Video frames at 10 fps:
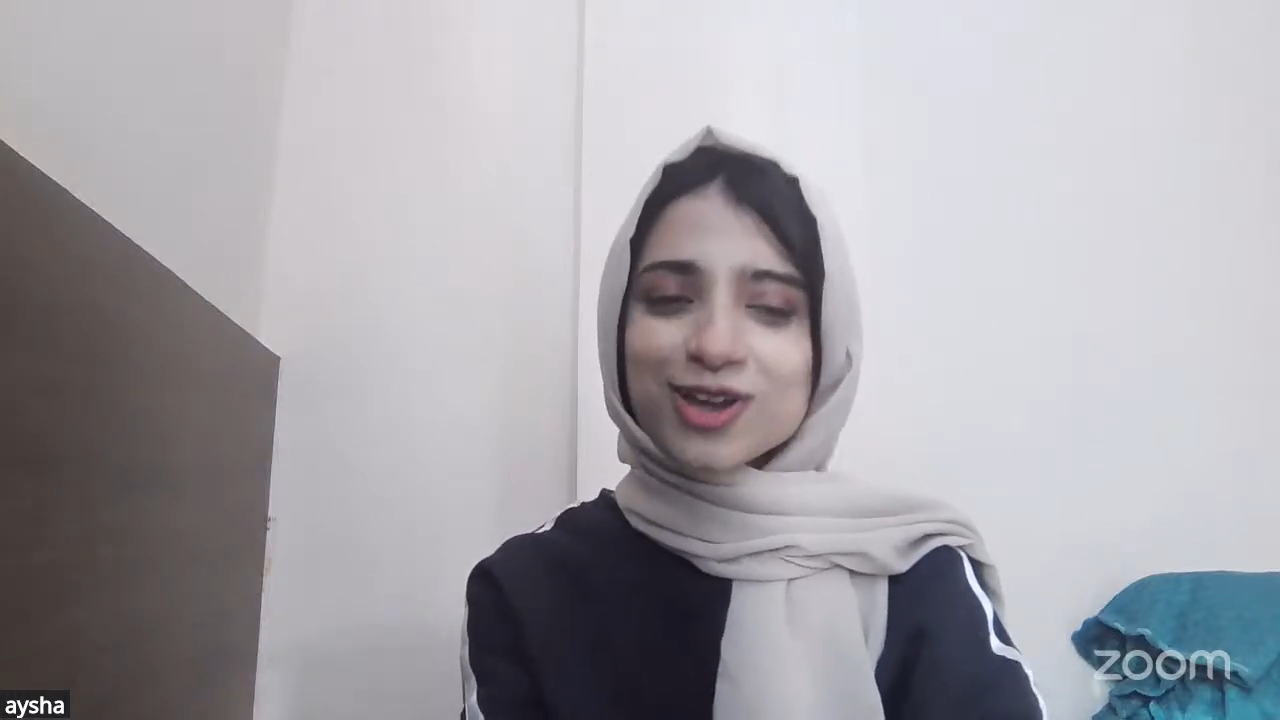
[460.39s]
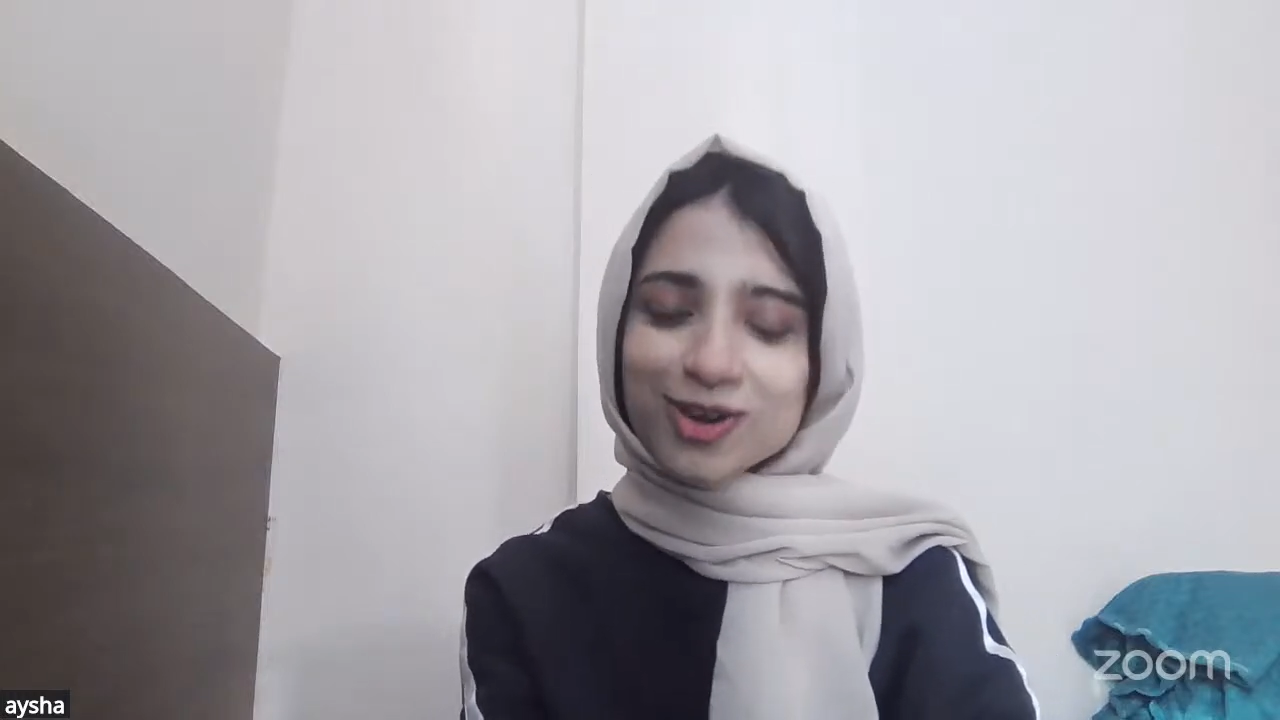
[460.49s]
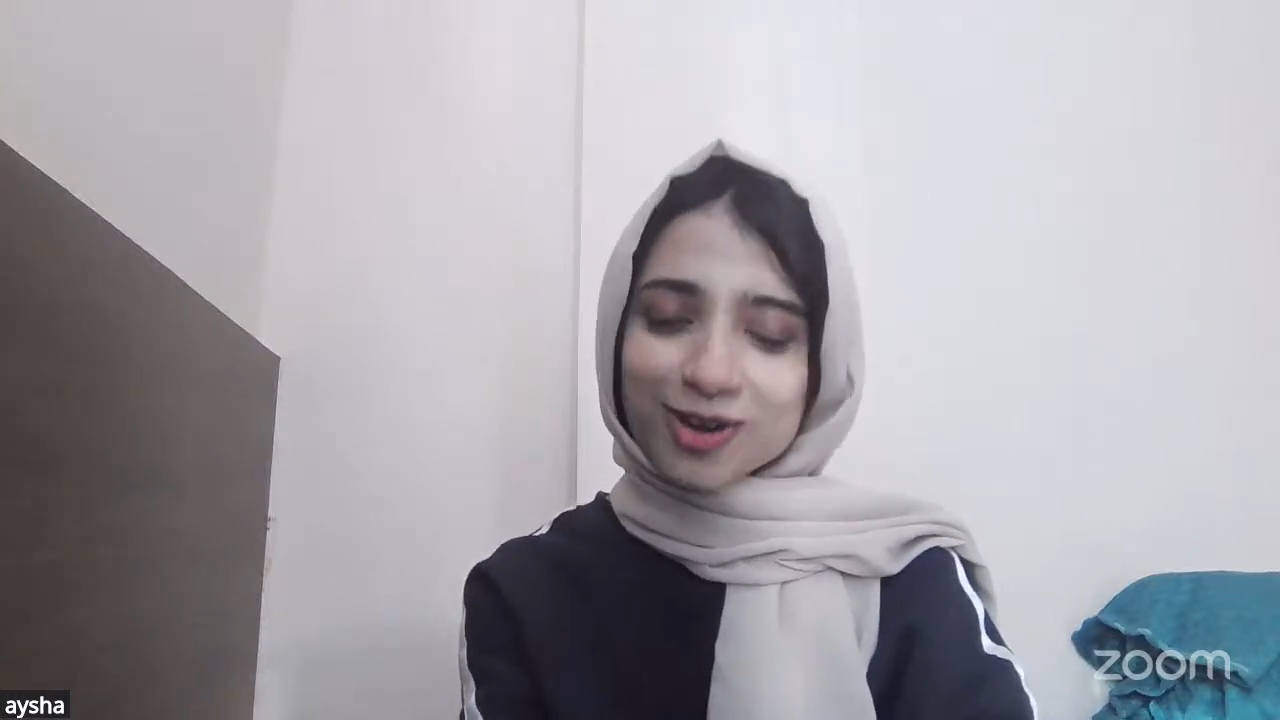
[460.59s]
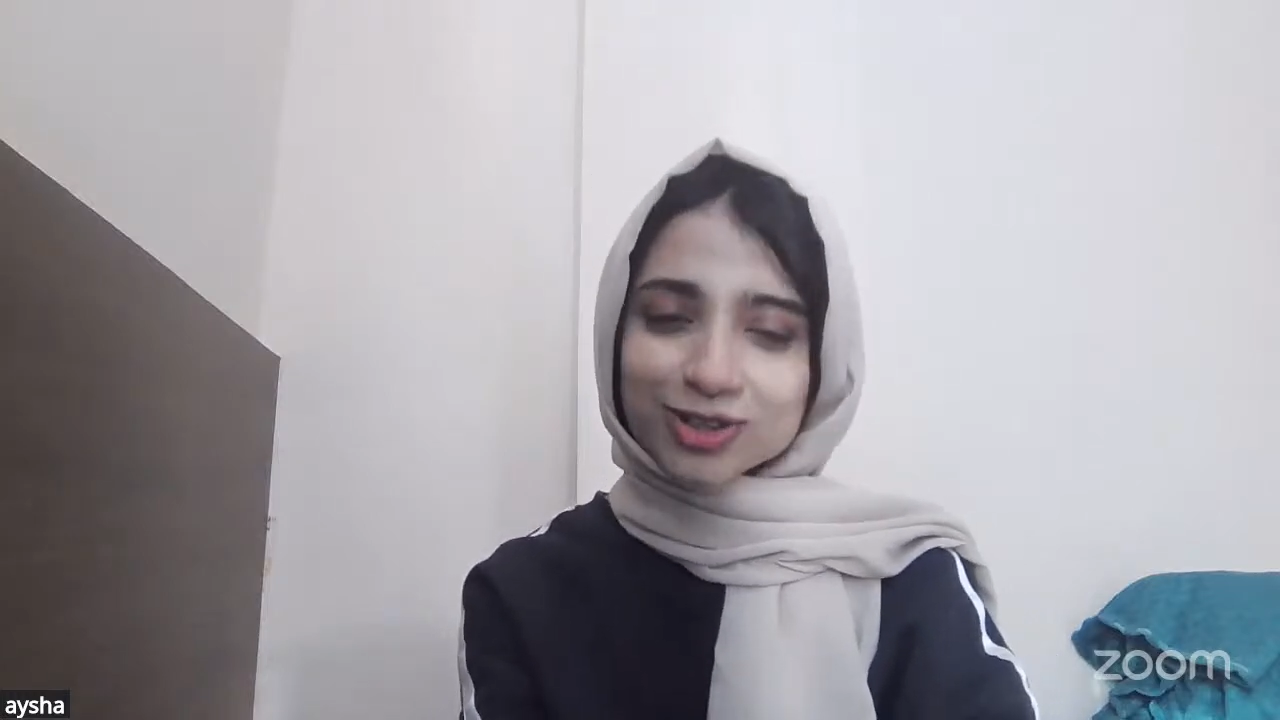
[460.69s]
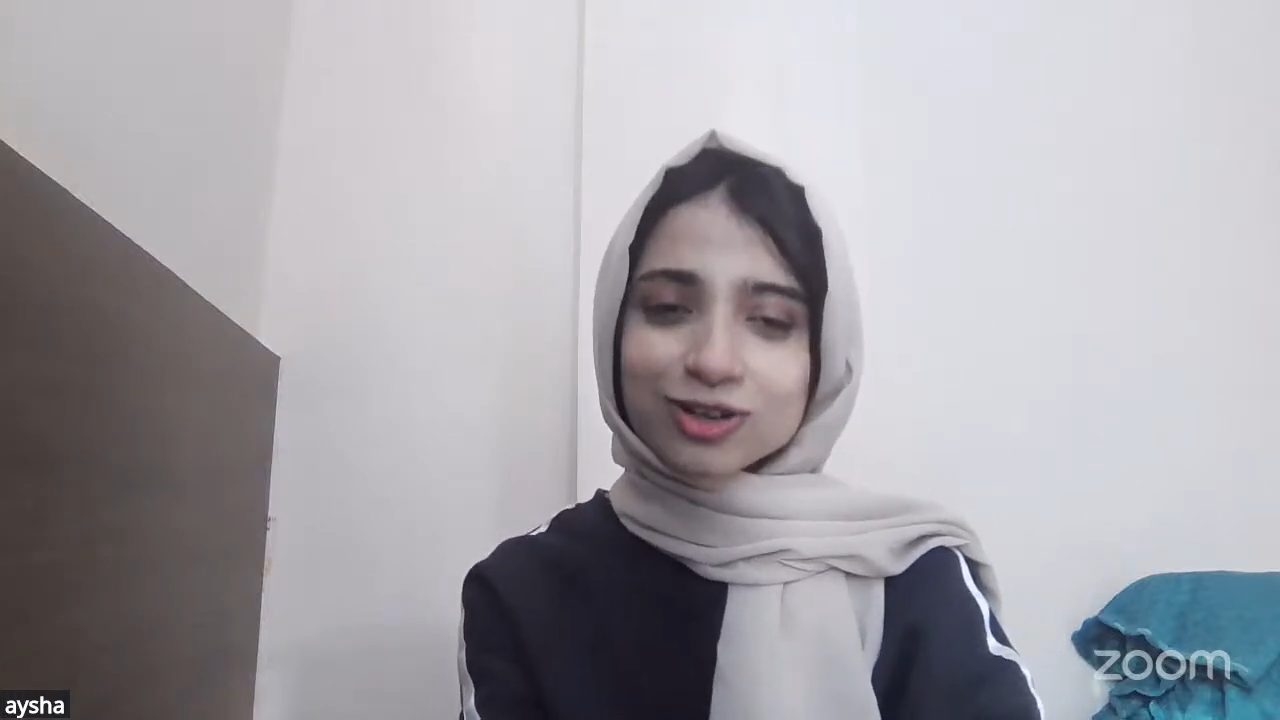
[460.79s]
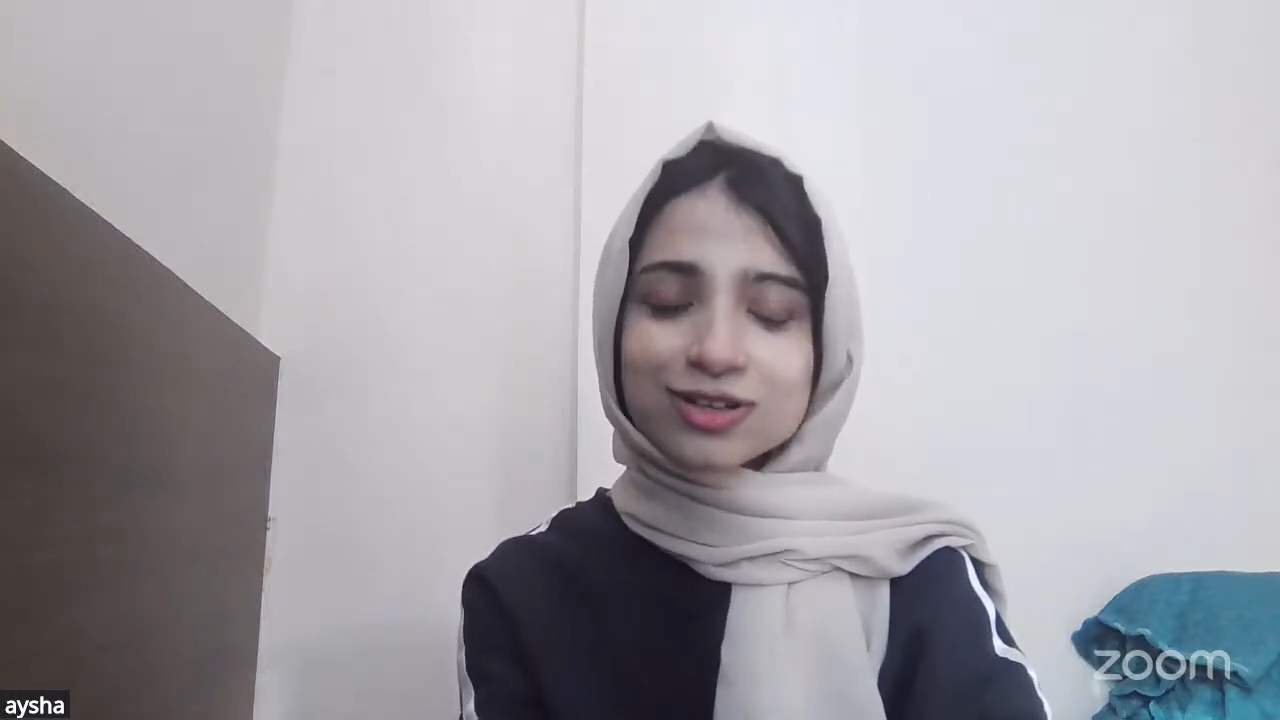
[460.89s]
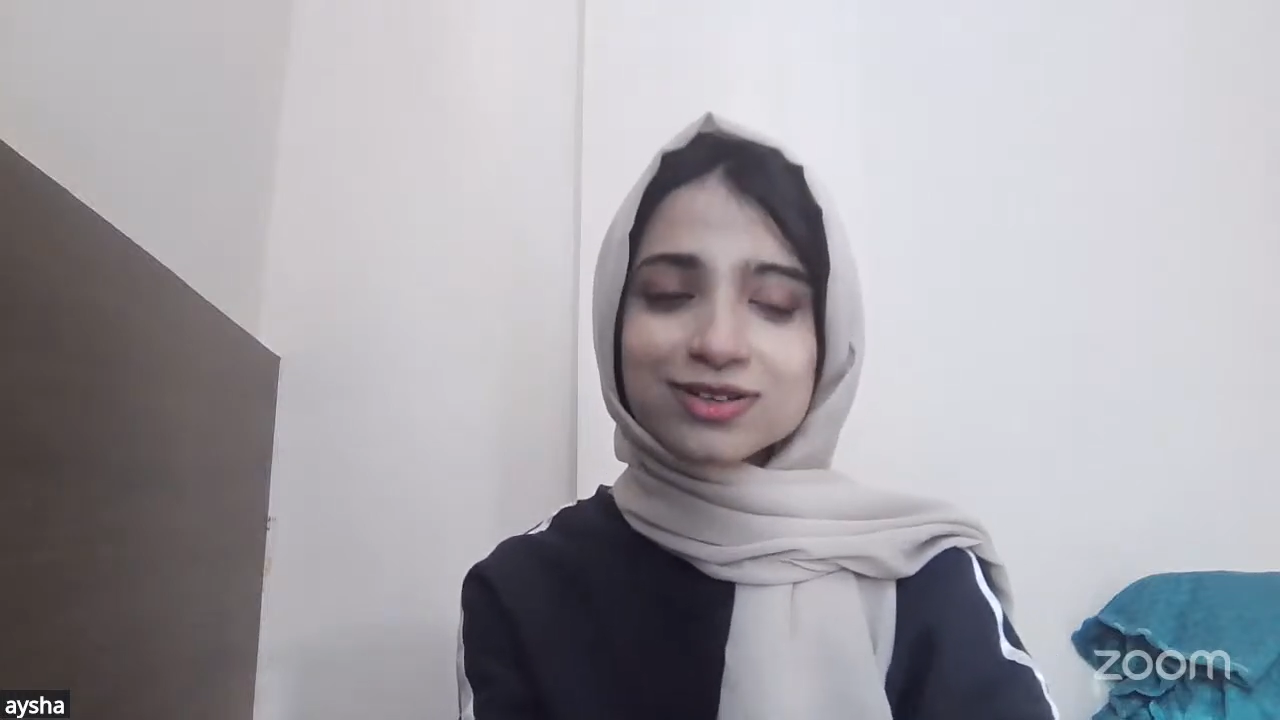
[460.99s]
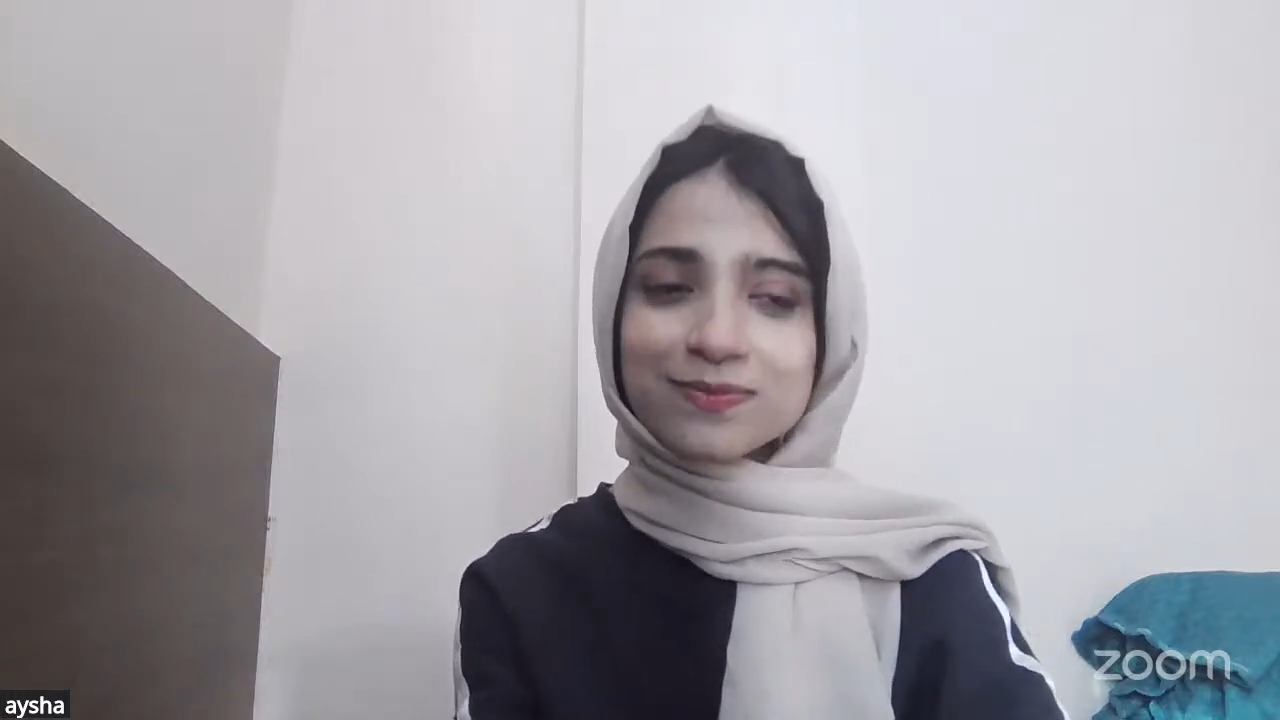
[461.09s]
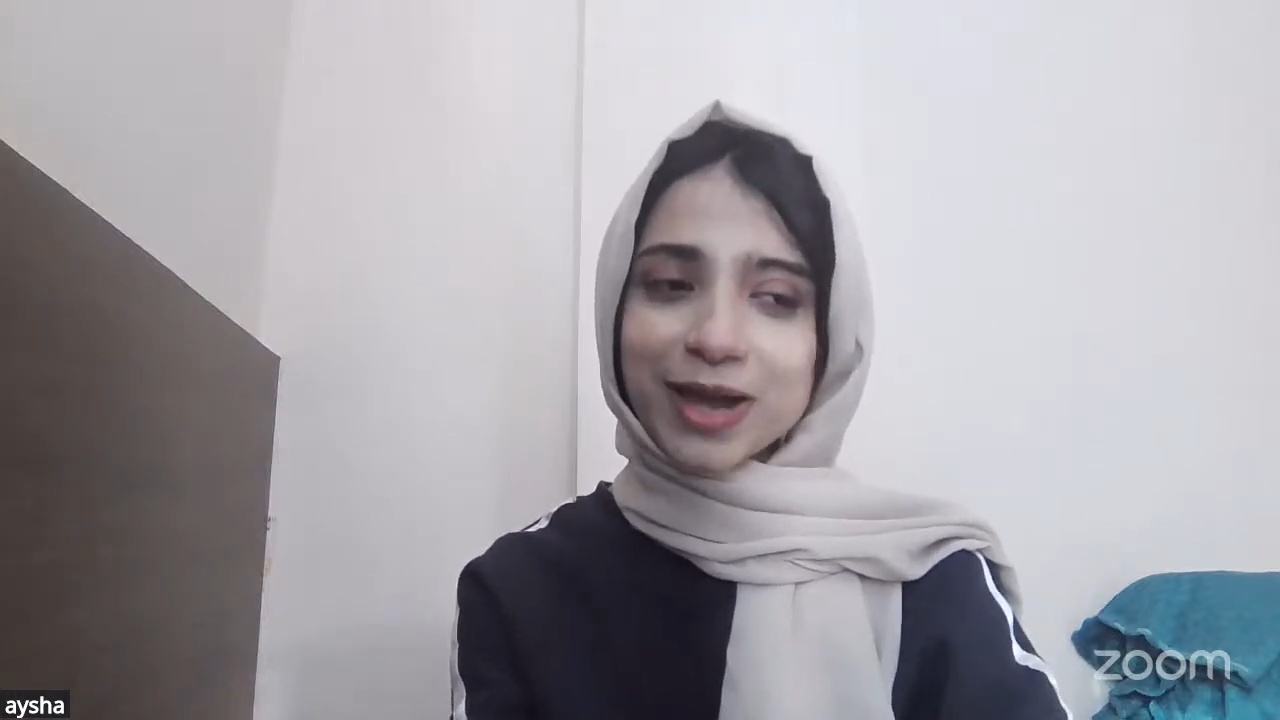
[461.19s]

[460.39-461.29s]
a lot on